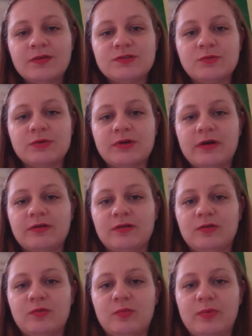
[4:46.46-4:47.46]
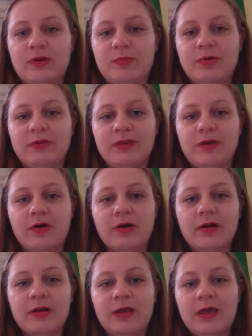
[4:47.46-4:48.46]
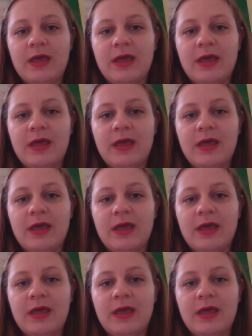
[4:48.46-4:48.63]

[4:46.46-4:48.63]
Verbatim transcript: So we talked a little bit about Descartes.